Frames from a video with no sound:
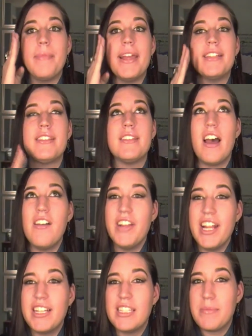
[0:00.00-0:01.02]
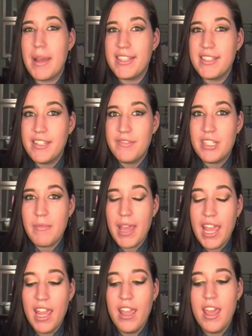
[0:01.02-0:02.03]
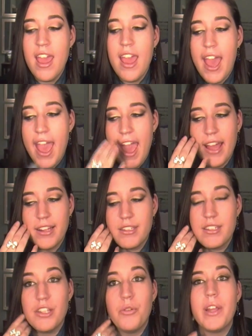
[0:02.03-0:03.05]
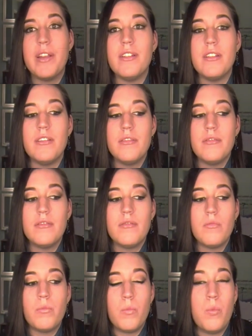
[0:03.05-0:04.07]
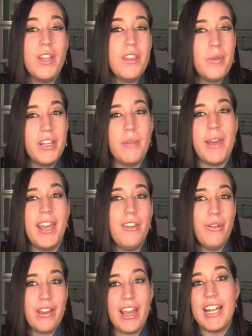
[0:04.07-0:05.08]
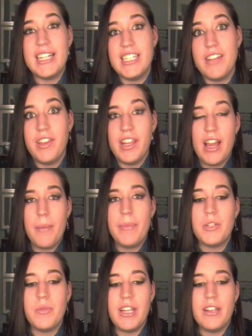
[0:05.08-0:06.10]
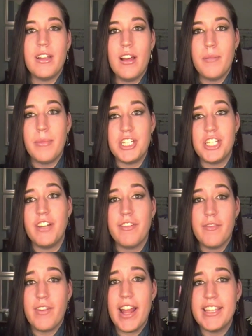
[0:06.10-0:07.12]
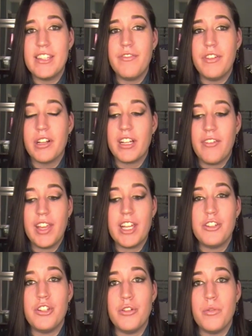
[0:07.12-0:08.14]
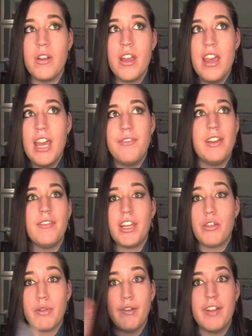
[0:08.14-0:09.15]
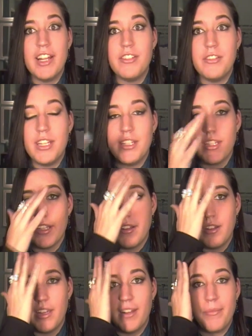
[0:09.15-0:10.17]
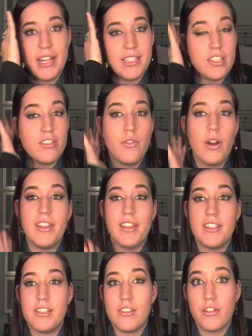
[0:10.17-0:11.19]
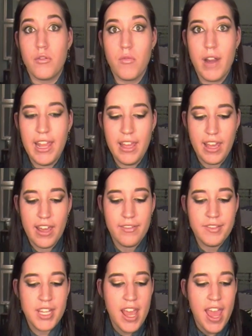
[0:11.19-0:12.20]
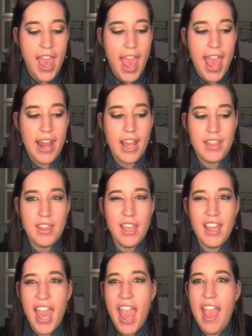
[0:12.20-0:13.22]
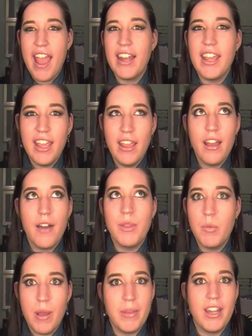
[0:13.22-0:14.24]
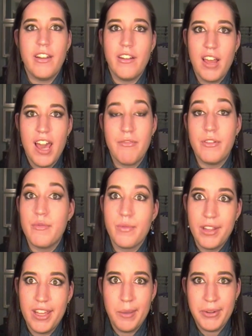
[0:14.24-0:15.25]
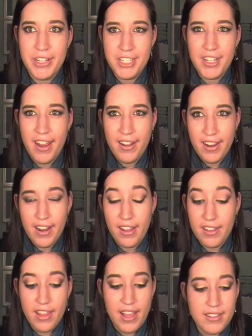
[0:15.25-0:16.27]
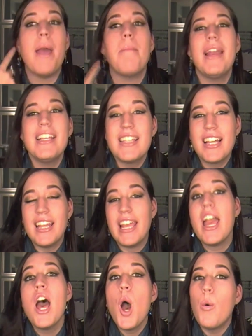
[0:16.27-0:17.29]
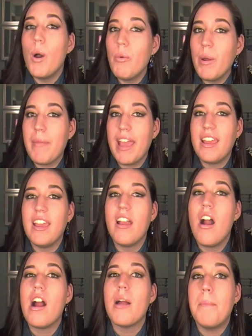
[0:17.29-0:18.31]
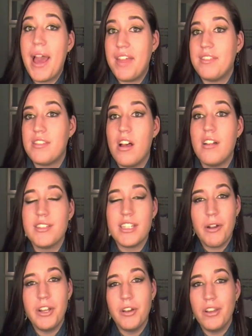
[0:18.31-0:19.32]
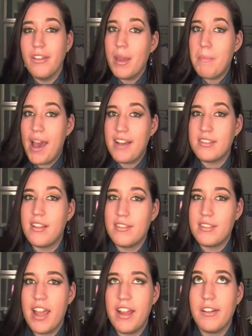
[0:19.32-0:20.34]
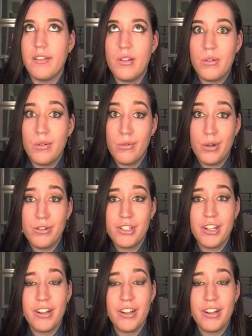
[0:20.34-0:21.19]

it's not very expensive to make, and you can, with what you make, you can kind of divvy it up between a bunch of different friends. If you're giving it to, if you have like 3 friends you need to get presents for, I think this is a great gift, and I think any of the women in your life would really appreciate getting this. And basically what we're making are bath salts. Now I know you can get bath salts at your local I